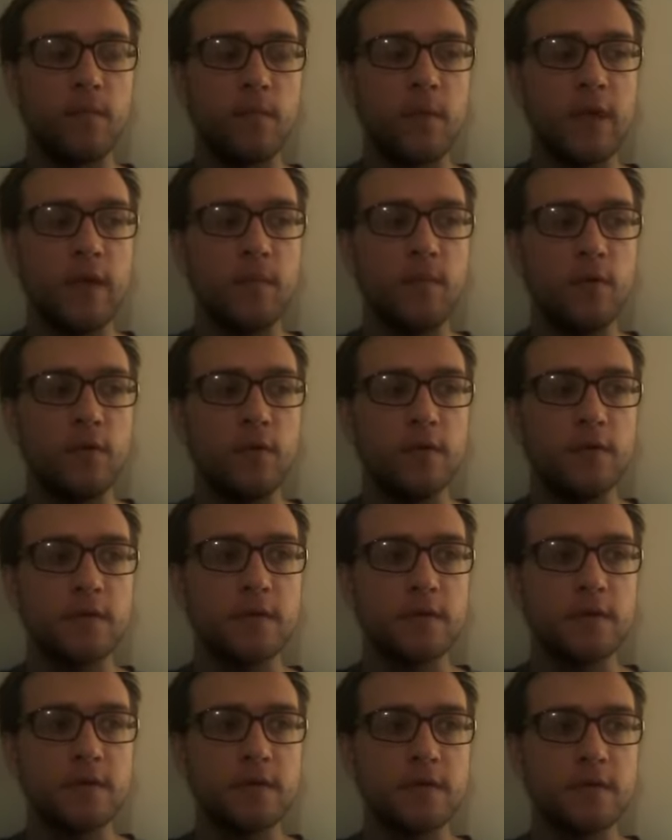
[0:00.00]

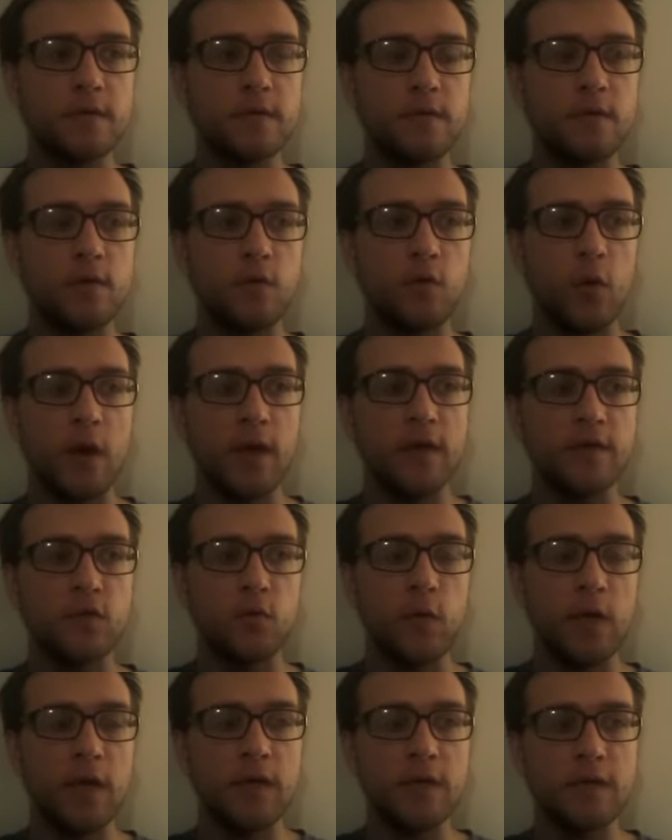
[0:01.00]
people's greatest
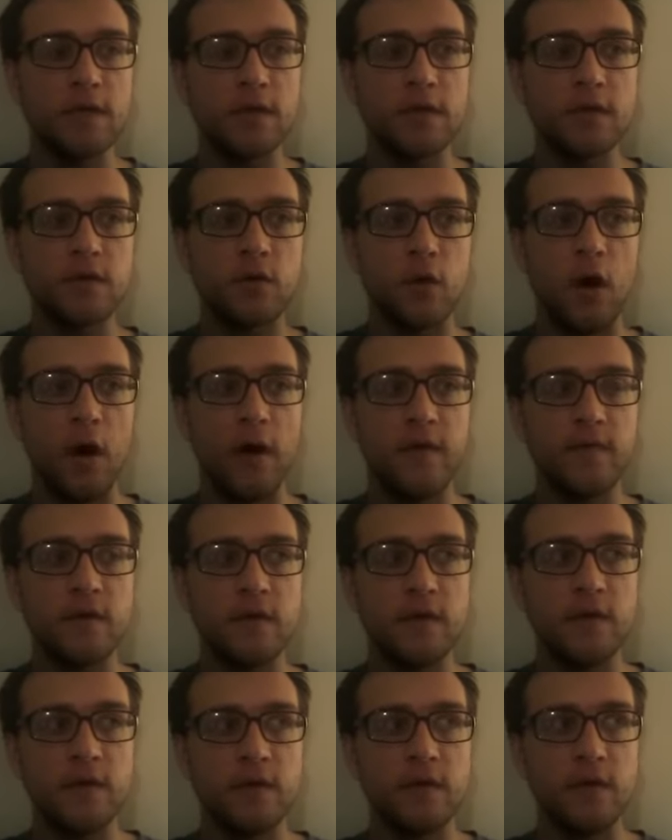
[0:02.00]
weaknesses are
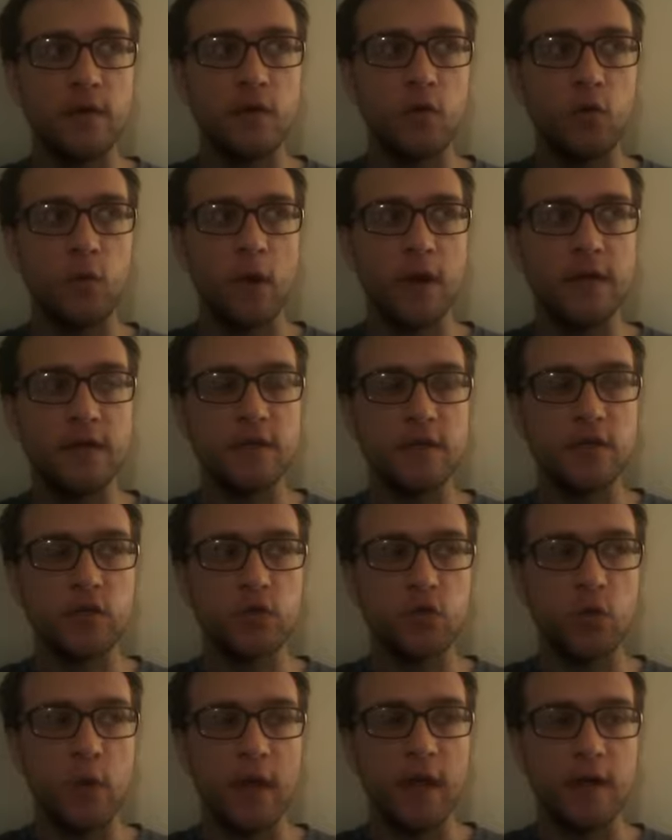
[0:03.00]
often their greatest
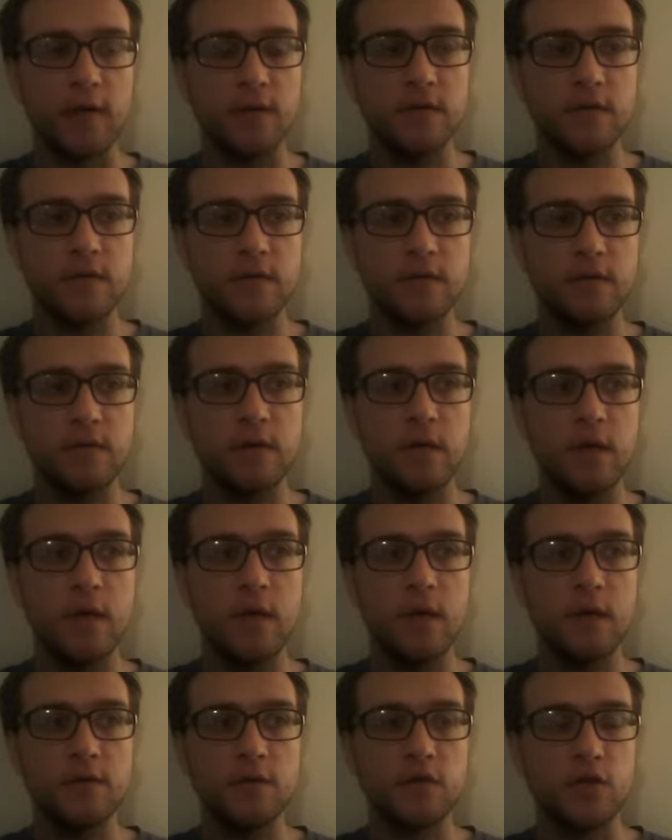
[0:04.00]
strengths,
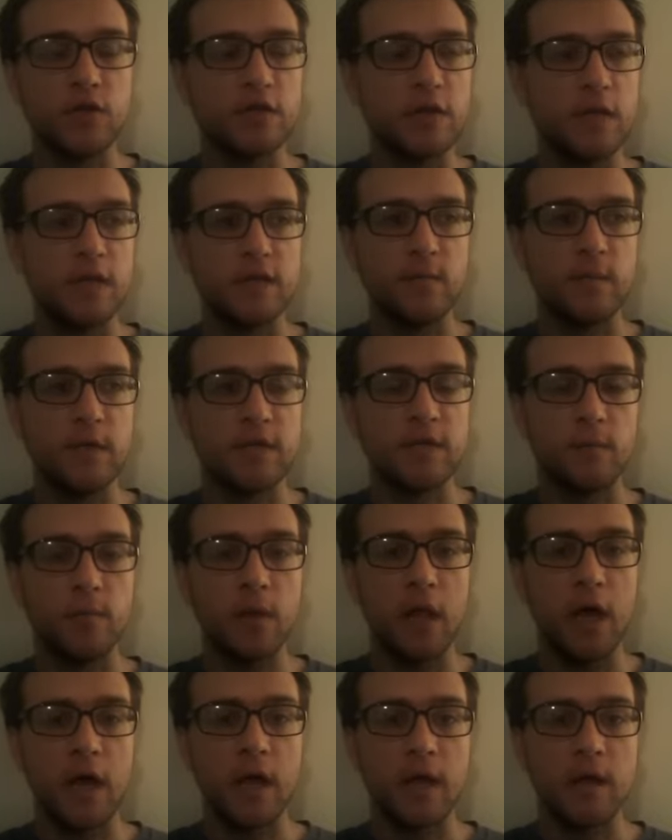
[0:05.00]
just it's
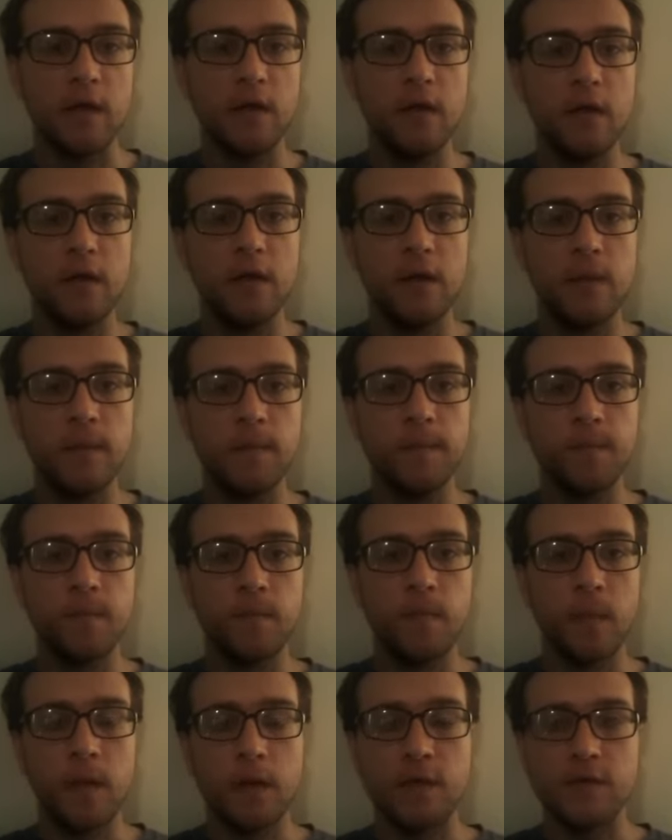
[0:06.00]
misapplied.
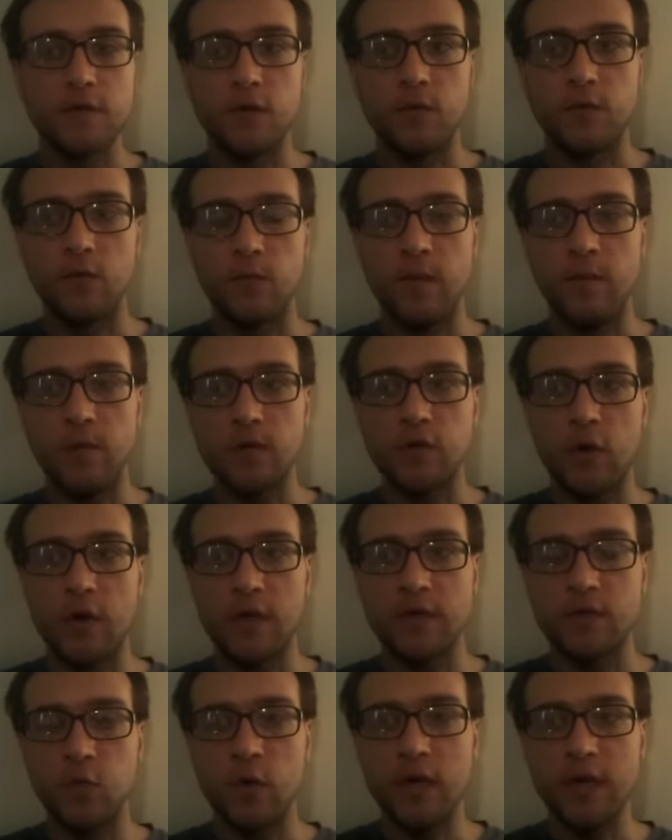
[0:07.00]
So people's
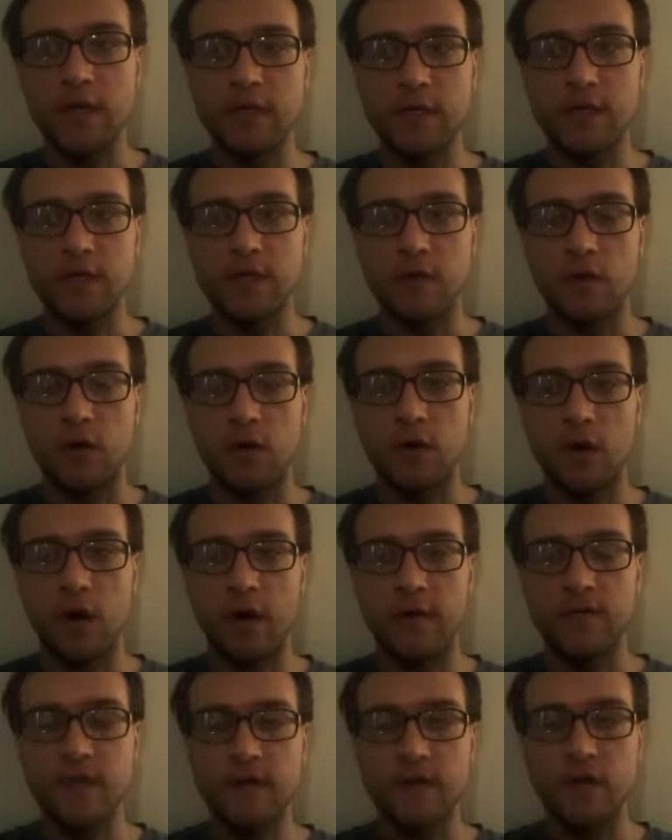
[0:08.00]
greatest weaknesses are
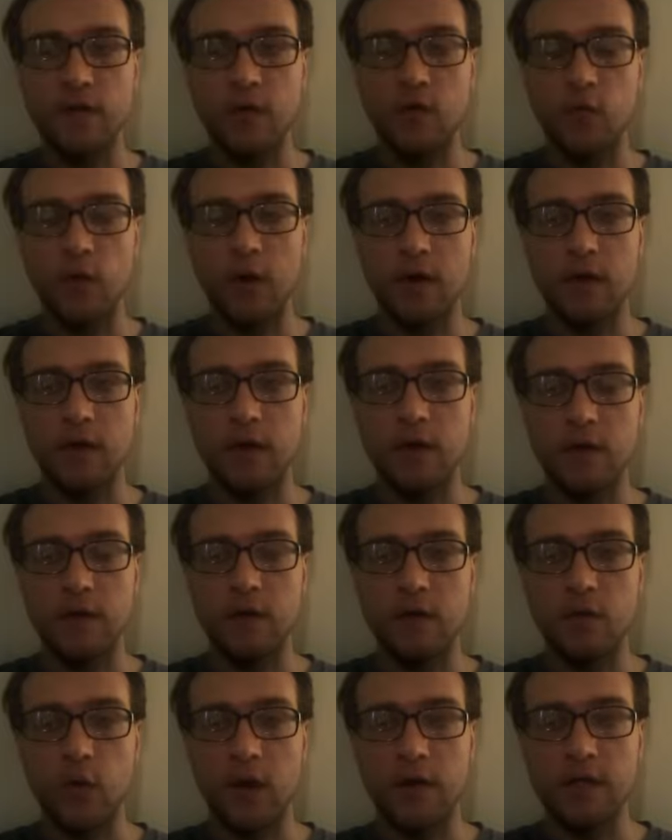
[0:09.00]
often their
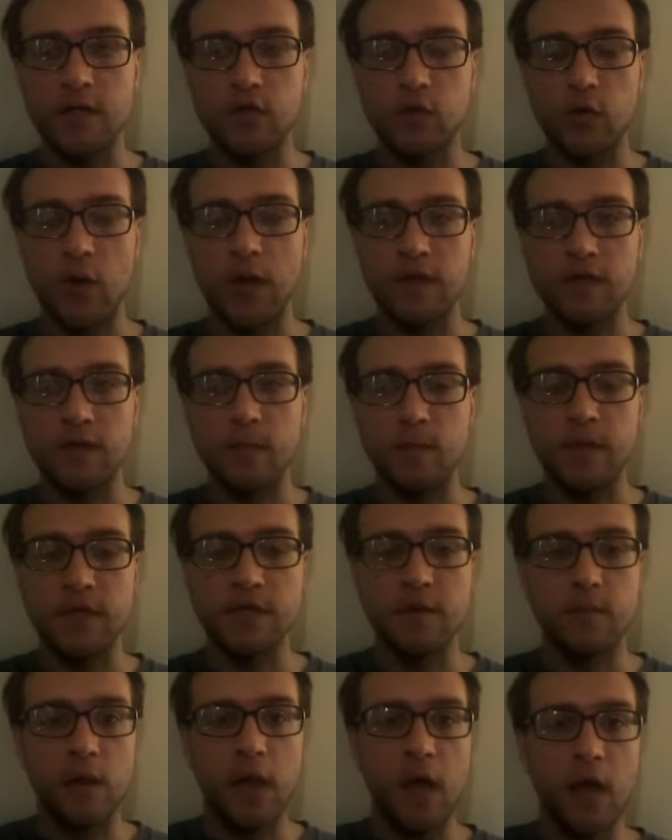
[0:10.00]
greatest strengths
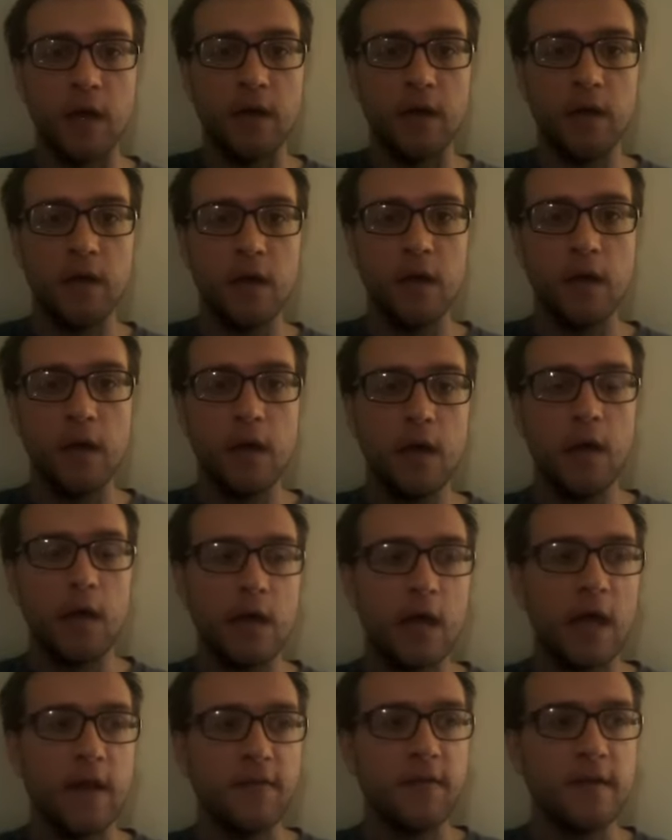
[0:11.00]
misapplied.
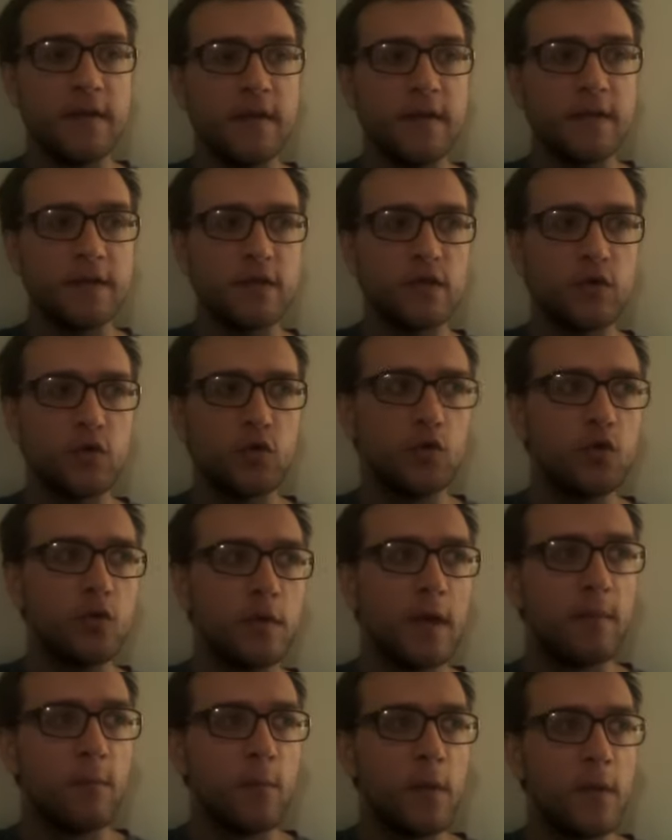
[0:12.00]
And I think that it's true.
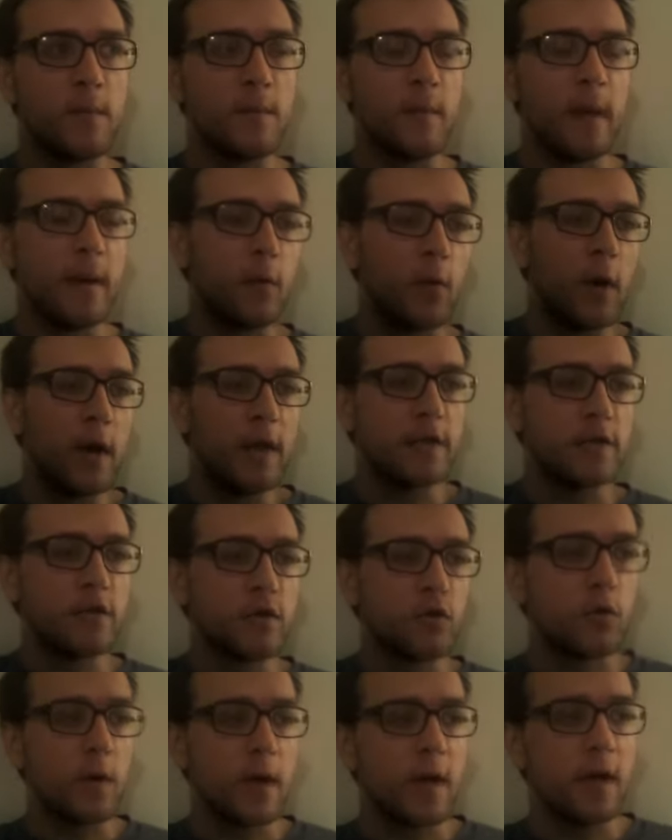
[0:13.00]
Like my greatest
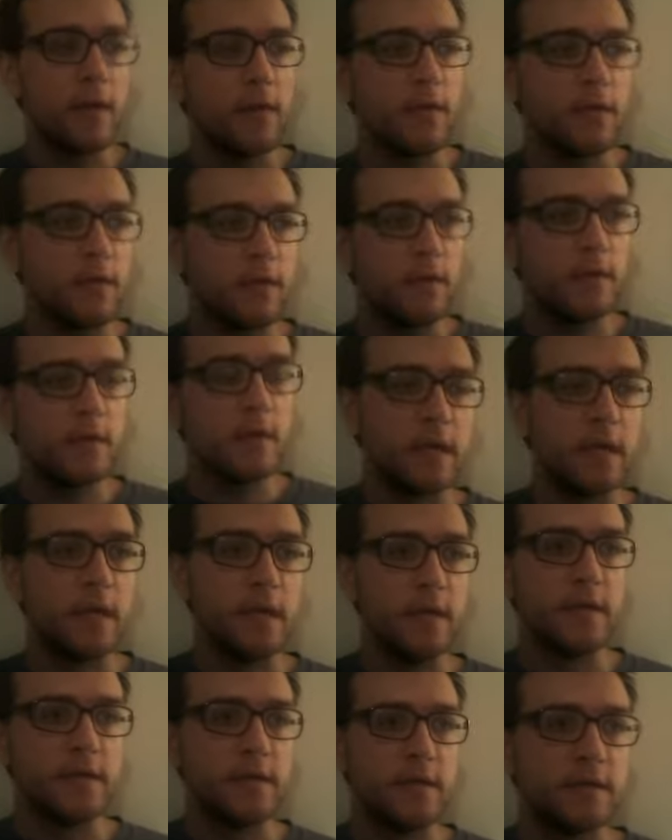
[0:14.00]
strength
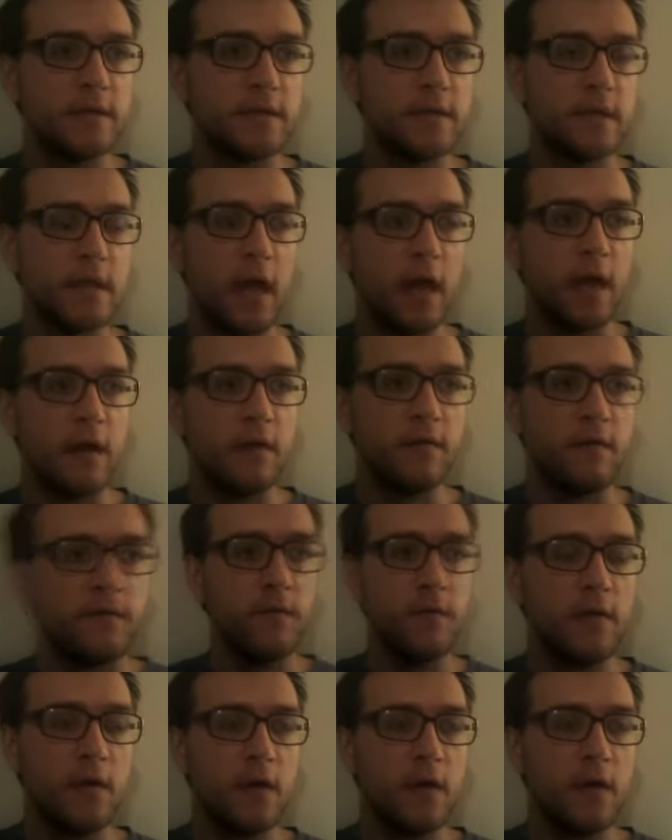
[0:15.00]
is kind of,